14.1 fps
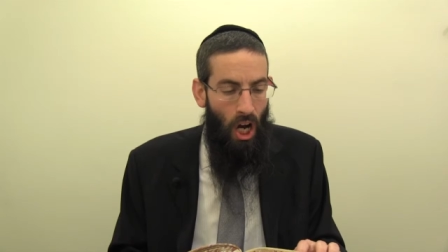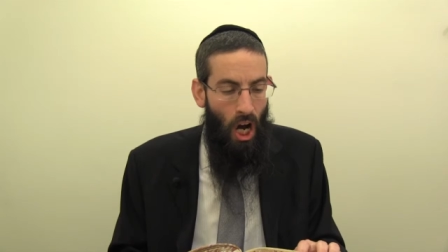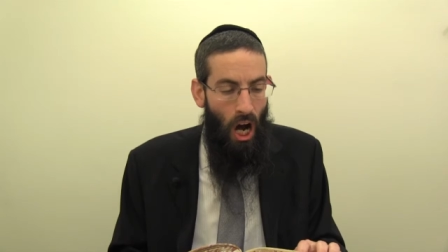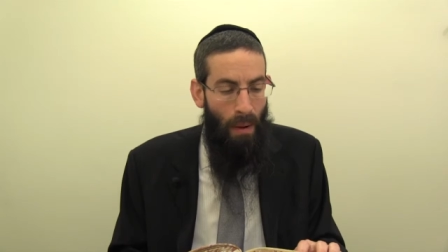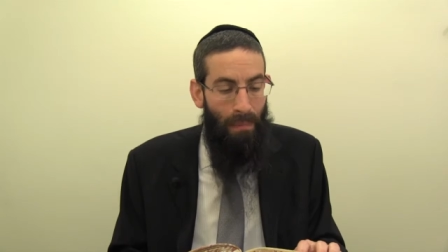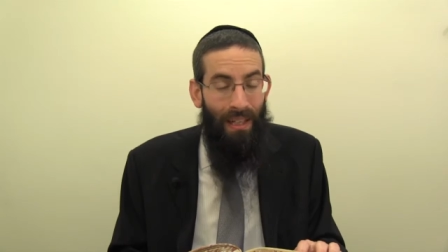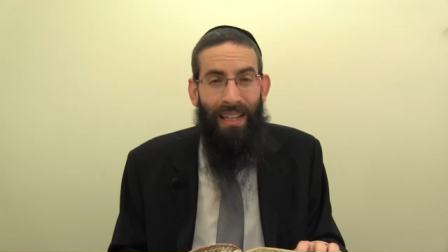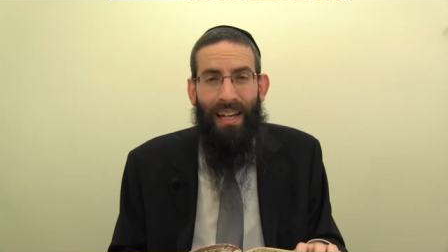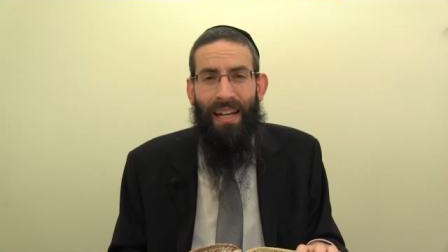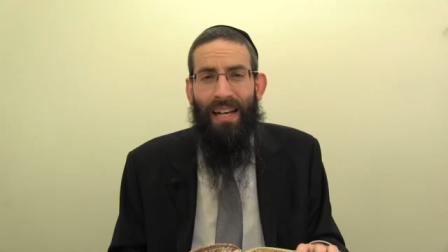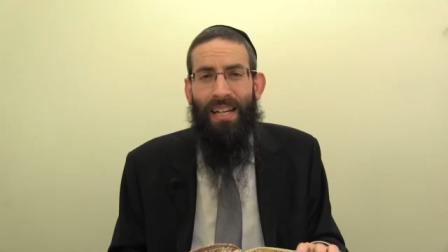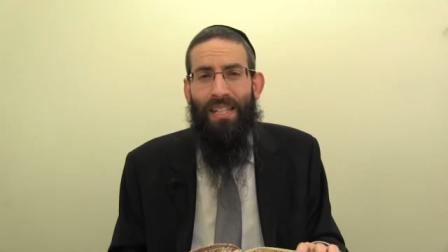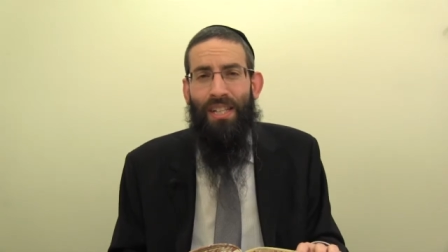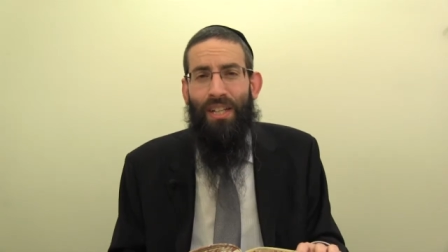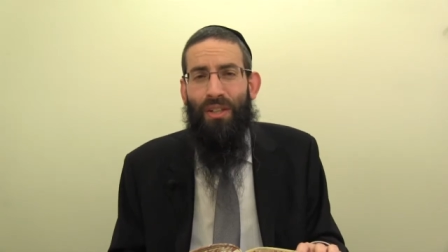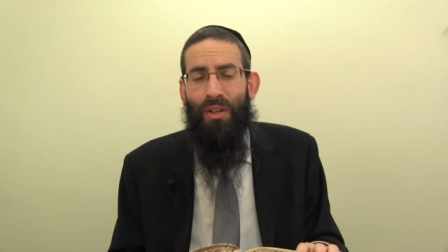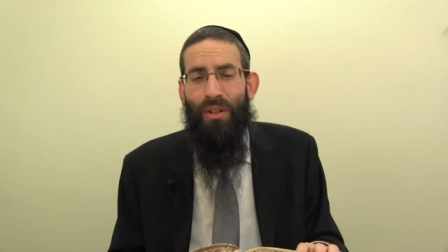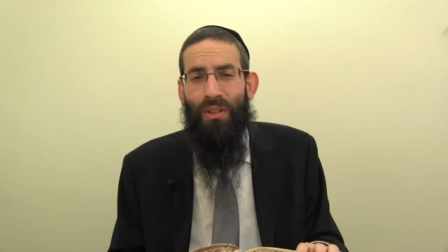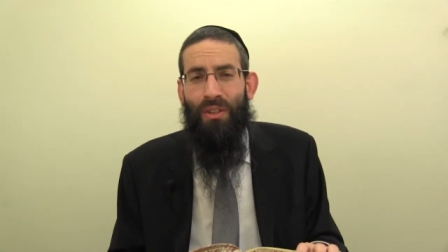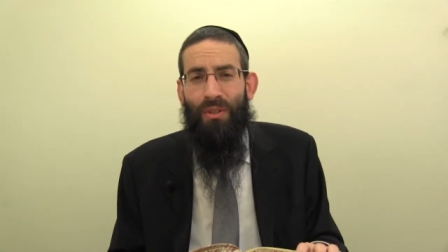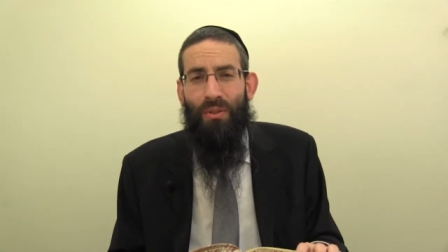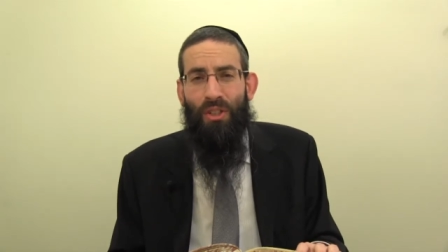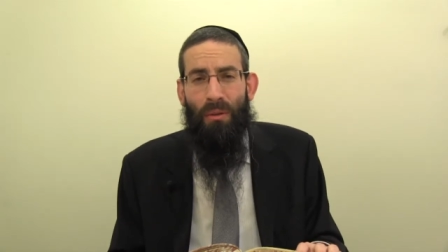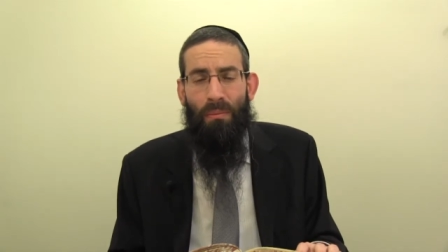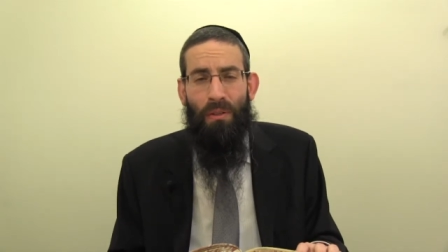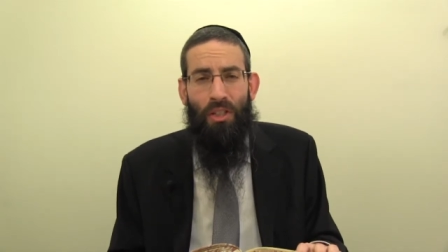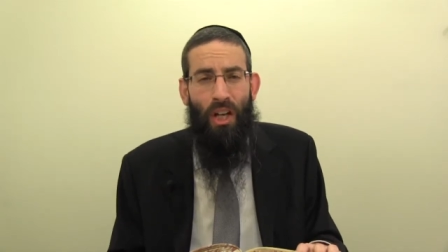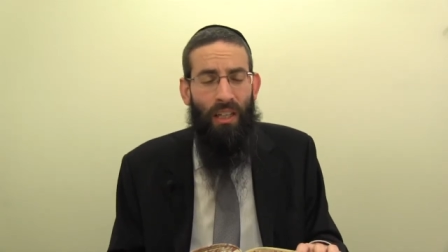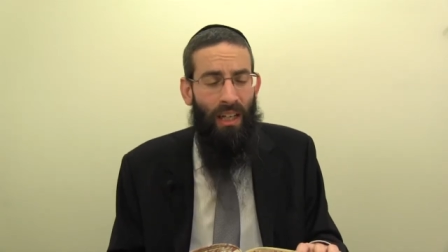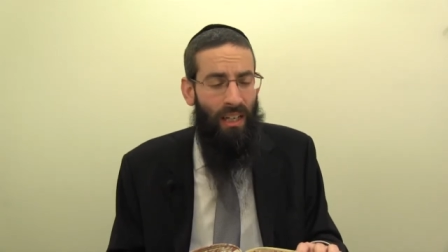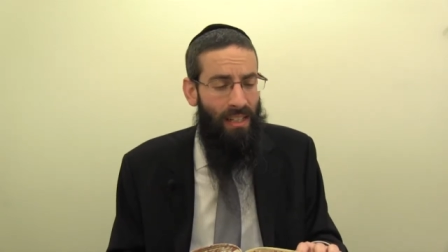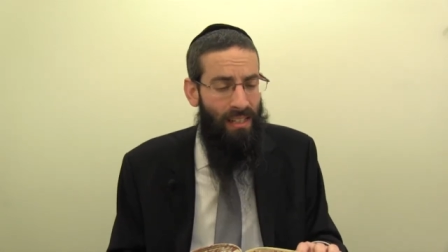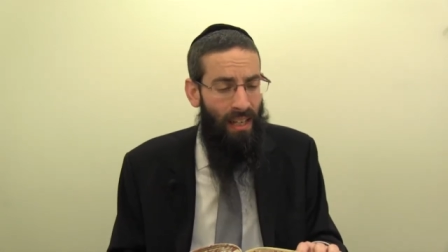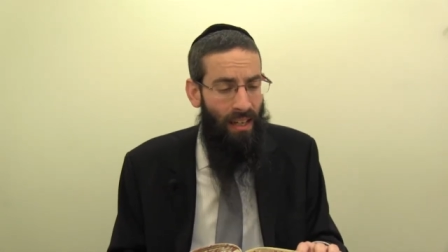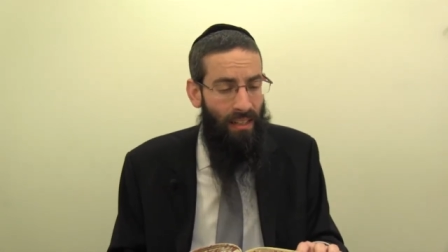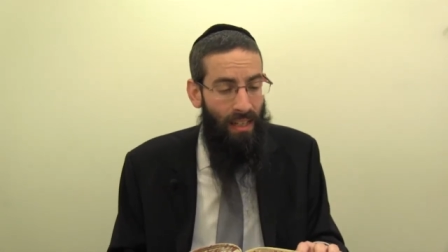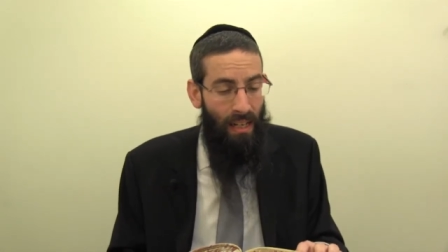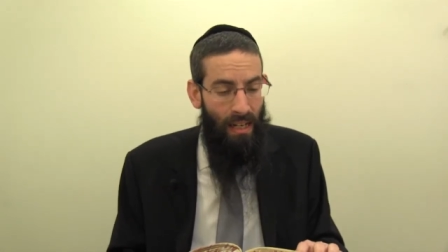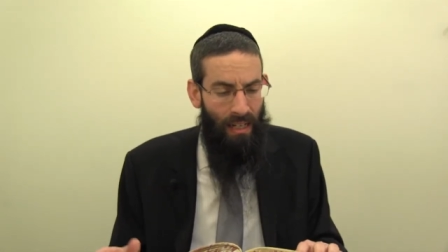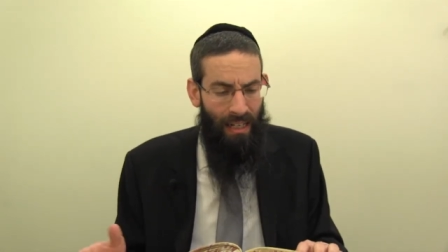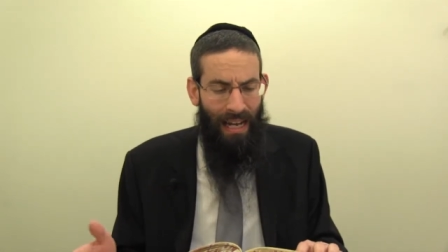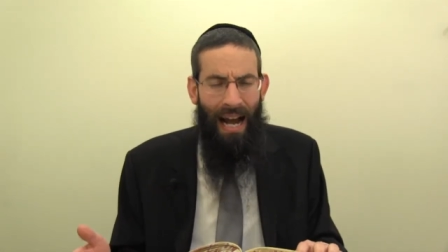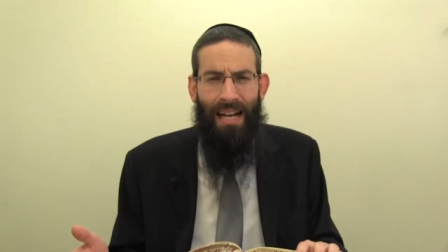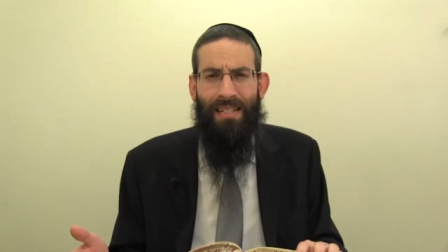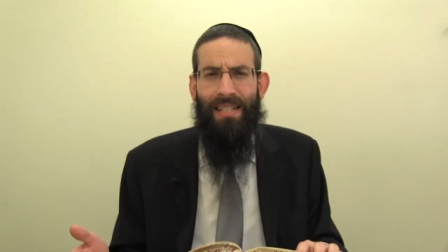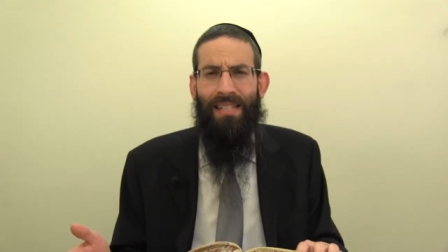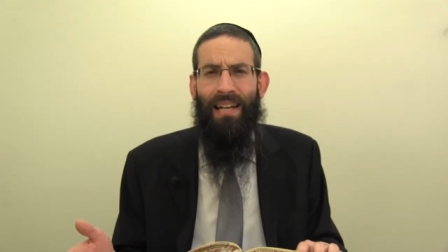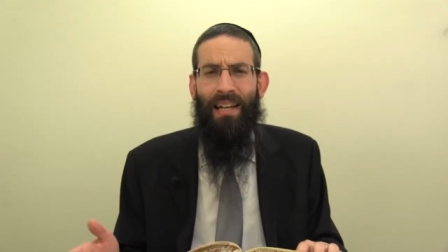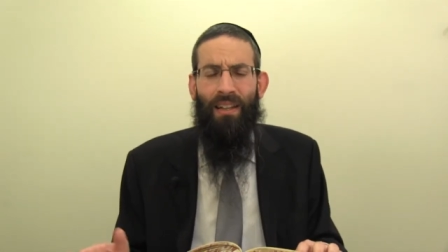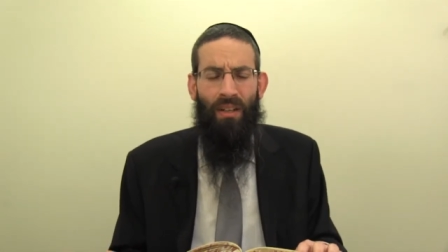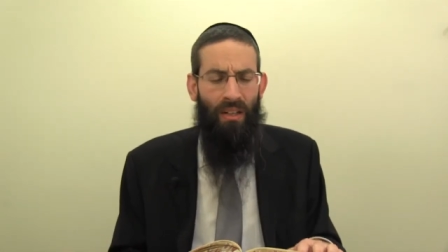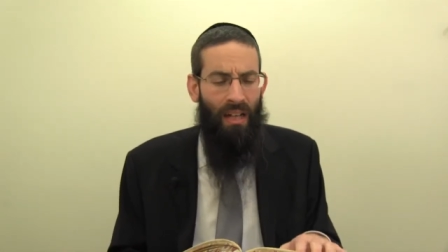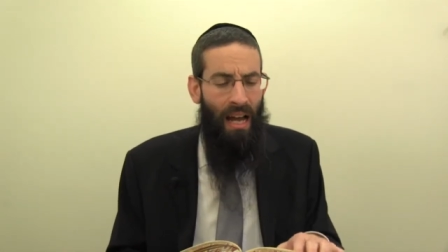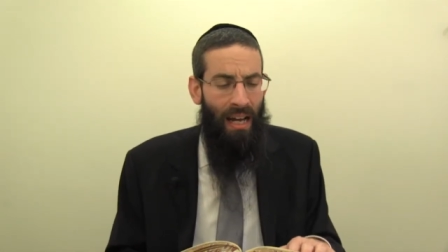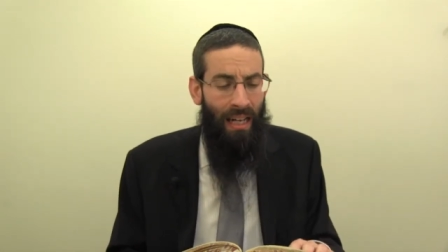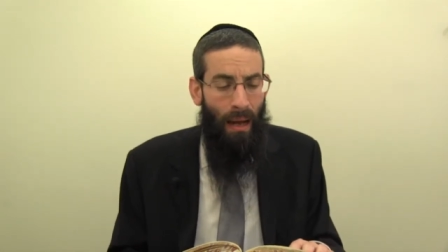Amar Leis, he turned to Shimon ben Shatach and he said, Chazes, take a look.